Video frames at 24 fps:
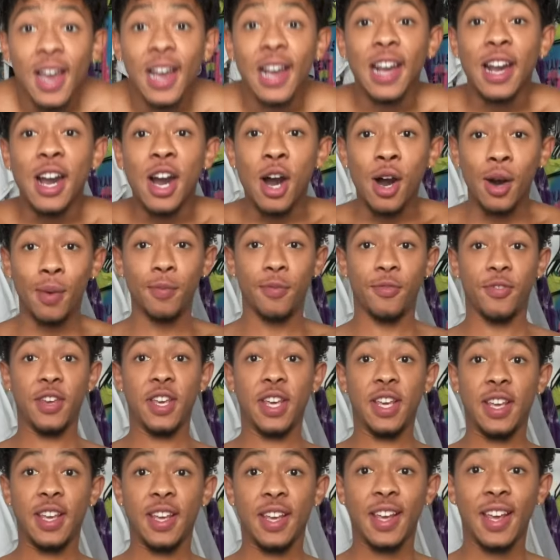
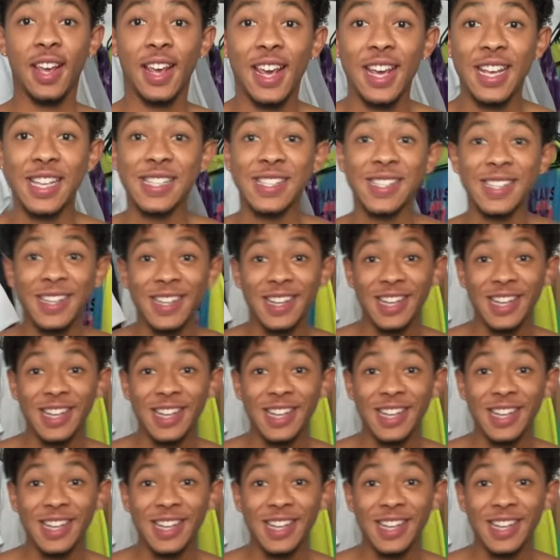comfy. It's